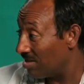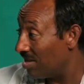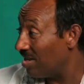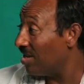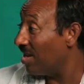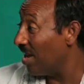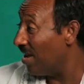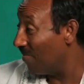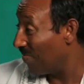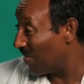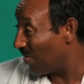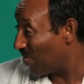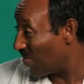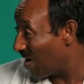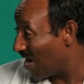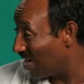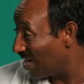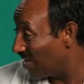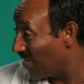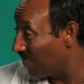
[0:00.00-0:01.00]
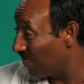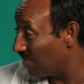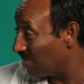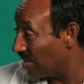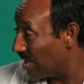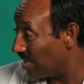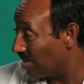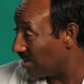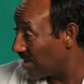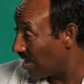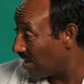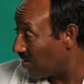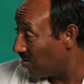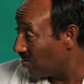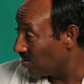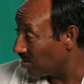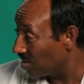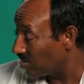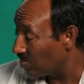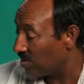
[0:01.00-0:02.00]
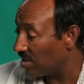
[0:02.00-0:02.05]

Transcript: kill everyone if they, they got it.